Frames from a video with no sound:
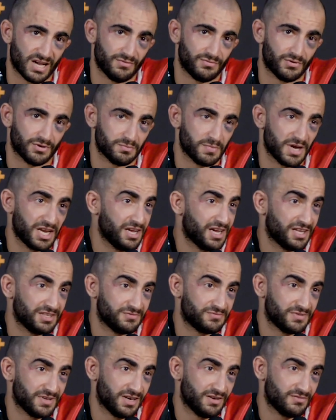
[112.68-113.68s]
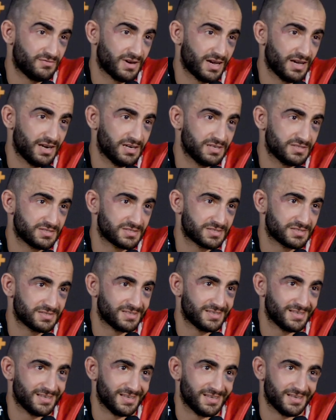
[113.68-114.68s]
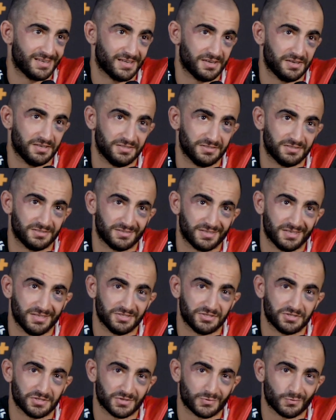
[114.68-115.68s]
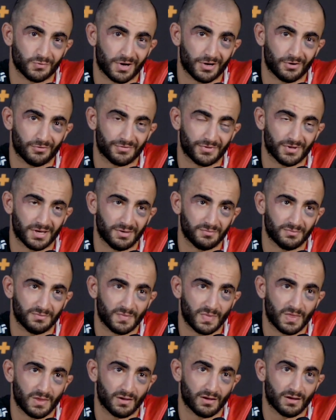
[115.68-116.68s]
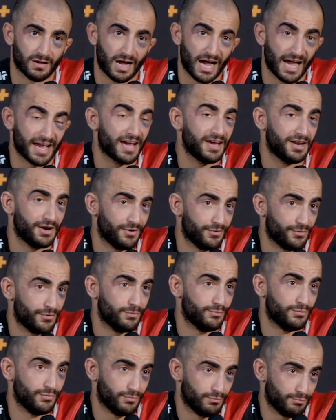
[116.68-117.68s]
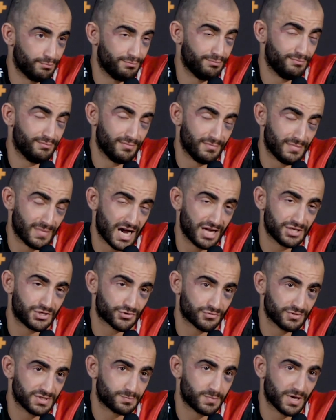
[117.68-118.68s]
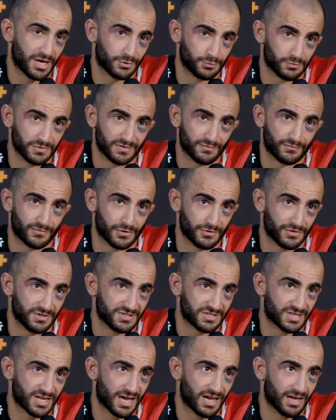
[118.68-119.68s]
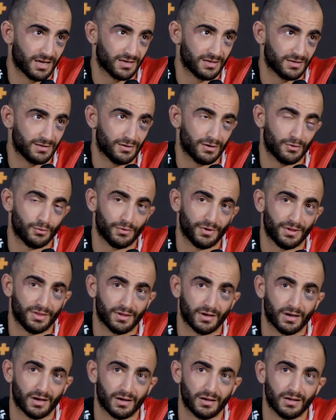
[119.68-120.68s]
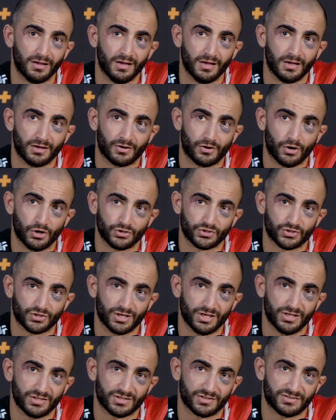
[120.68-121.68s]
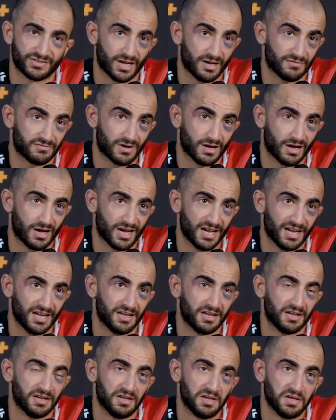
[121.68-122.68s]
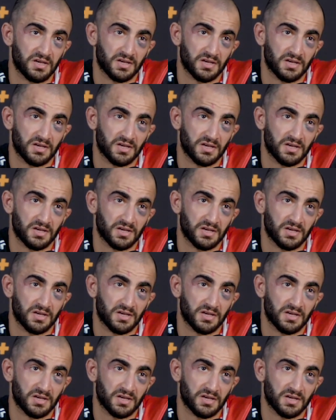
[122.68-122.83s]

I fought many undefeated fighters, and he's just one of them. I got much respect for this guy, because he's a tough guy.